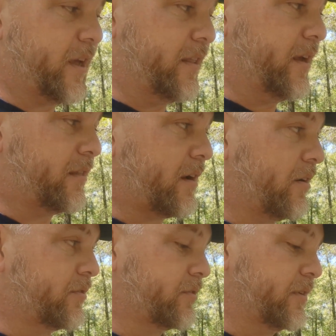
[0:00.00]
and then get the
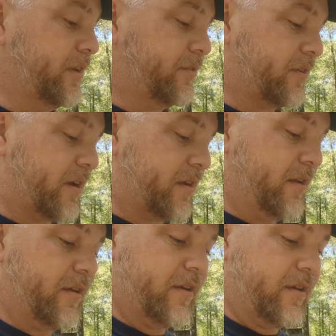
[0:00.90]
hogs on the inside.
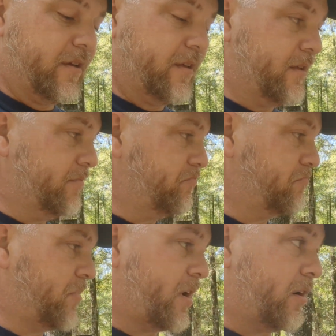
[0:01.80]

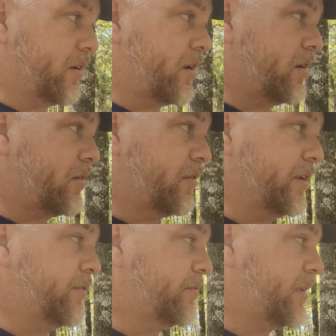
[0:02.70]
All in all,
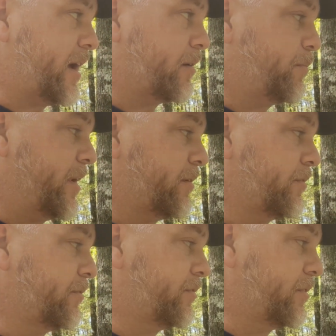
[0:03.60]
these cattle
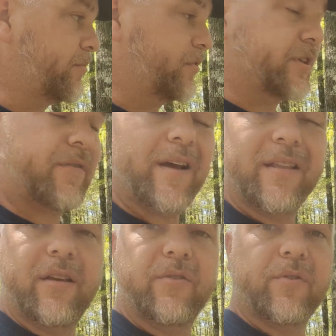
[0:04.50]
panels, which I've had
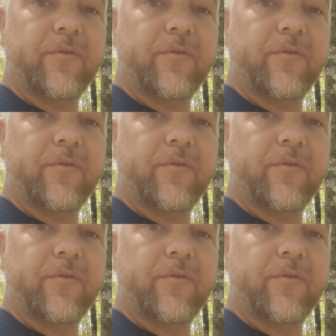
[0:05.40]
these for a